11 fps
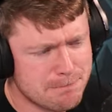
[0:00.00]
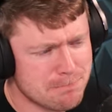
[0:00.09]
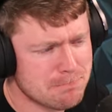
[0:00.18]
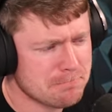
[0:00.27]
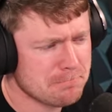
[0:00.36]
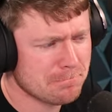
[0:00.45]

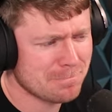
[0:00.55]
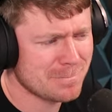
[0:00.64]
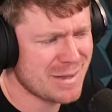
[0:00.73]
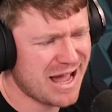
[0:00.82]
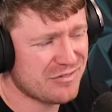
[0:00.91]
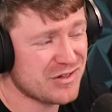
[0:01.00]

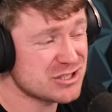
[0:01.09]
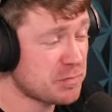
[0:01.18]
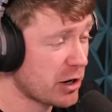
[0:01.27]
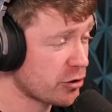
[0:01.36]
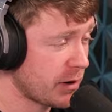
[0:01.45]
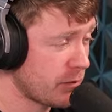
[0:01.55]
I think
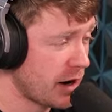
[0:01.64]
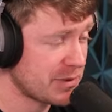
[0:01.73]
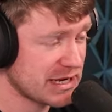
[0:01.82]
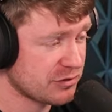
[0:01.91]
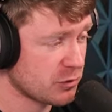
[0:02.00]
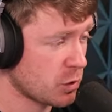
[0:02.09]
Spider-Man might be
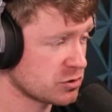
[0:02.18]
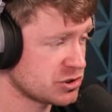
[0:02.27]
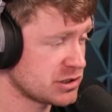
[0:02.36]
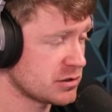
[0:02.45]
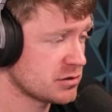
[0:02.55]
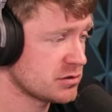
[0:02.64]
getting the worst
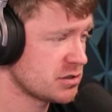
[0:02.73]
here.